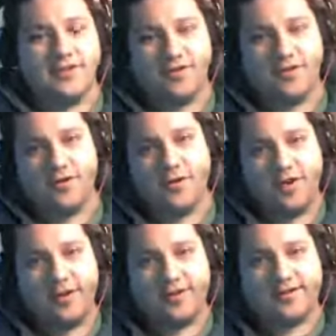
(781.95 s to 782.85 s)
So
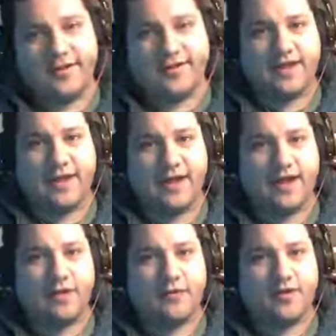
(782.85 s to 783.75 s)
let's say
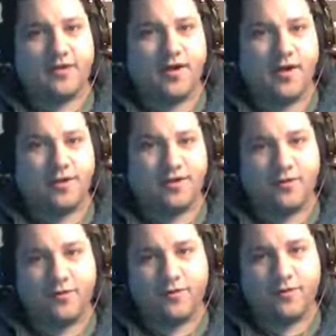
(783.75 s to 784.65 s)
I was talking
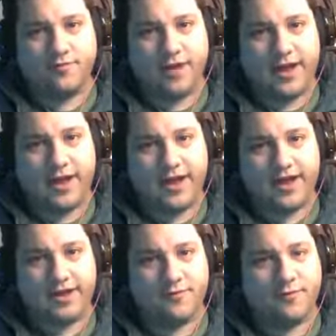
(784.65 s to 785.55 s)
to
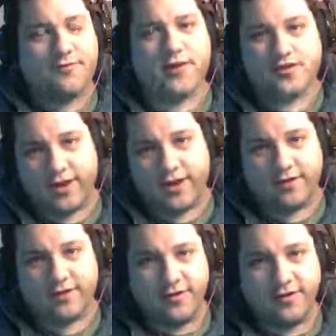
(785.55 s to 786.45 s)
my
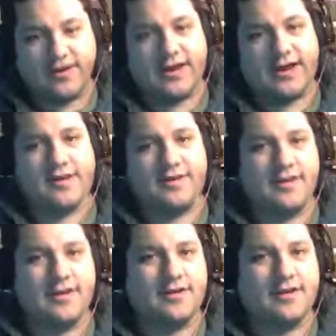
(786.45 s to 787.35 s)
refrigerator and I
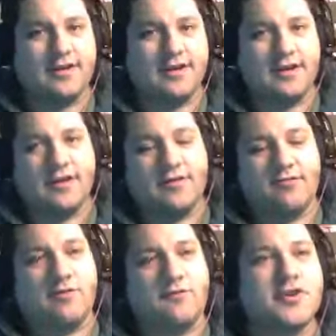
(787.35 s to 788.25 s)
said, uh,
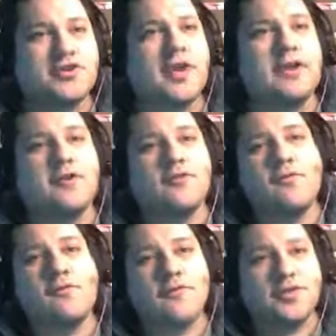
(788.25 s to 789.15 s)
refrigerator,
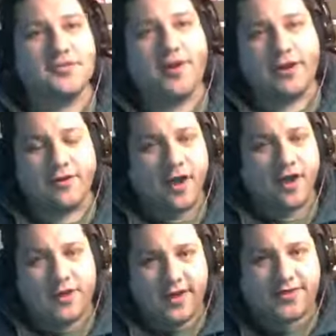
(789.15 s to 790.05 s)
refrigerator
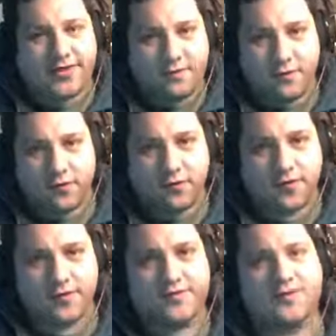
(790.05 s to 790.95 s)
on the kitchen floor,